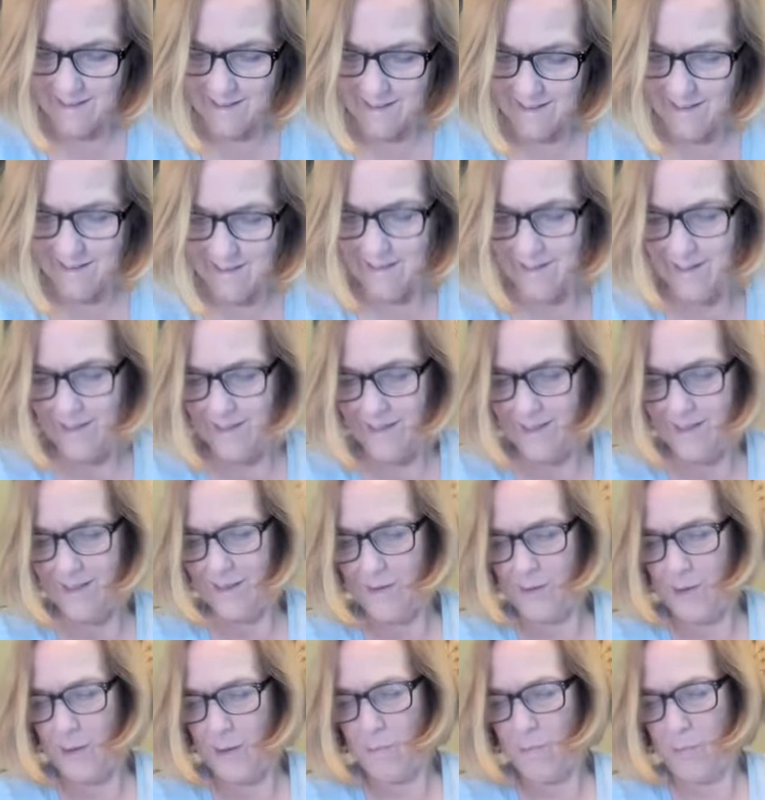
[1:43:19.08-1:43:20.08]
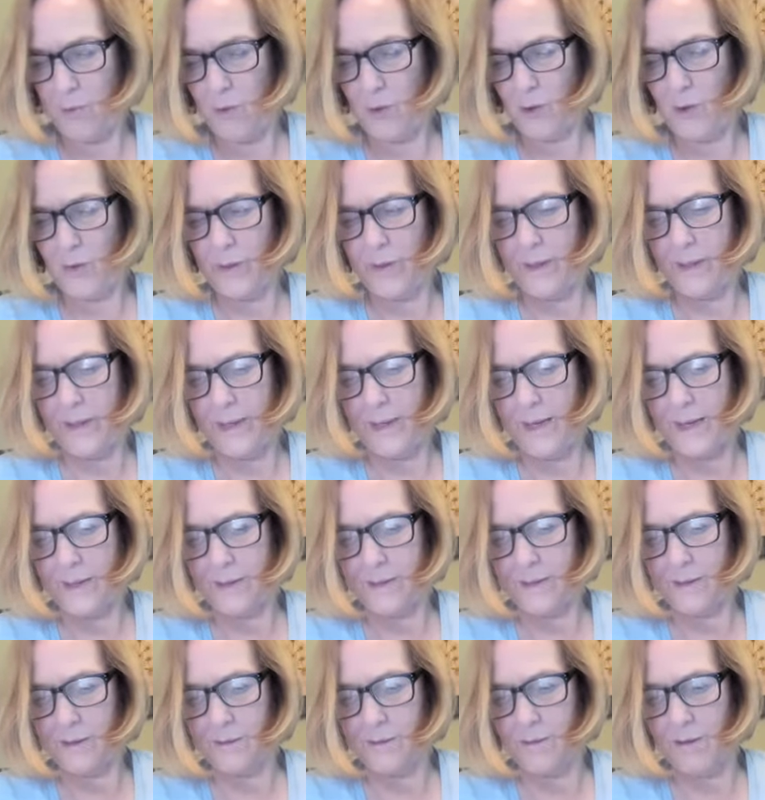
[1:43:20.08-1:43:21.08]
I get a blurry
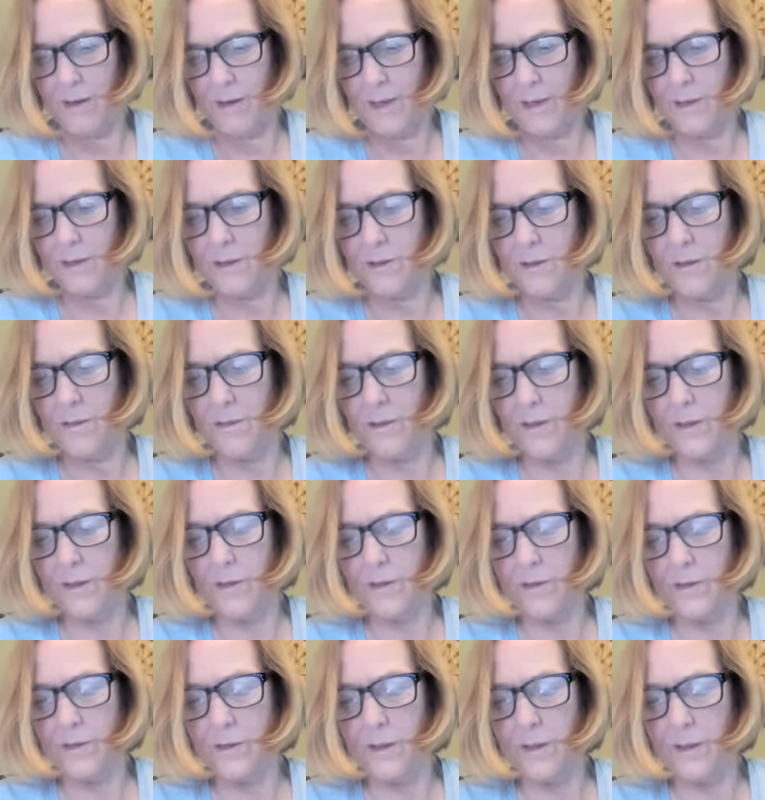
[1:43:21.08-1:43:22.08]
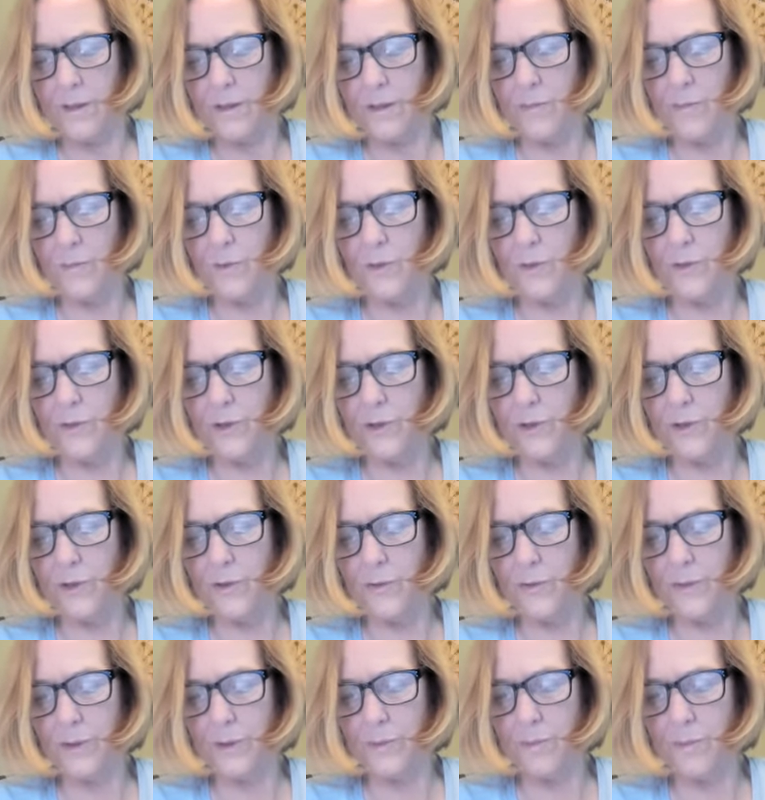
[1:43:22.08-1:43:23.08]
ass scratch on there, so then we'll
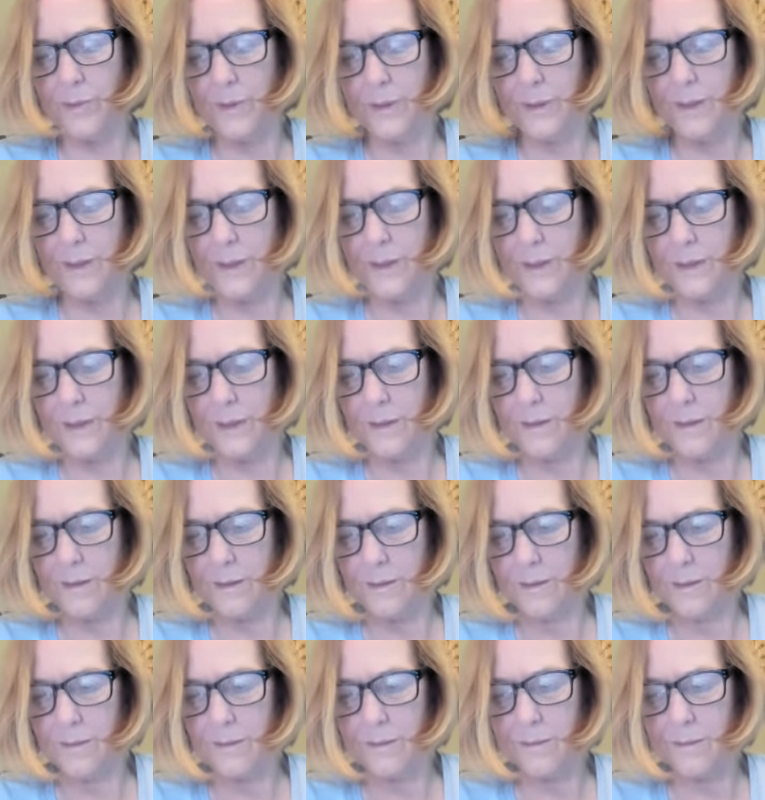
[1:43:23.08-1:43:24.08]
do the pendant.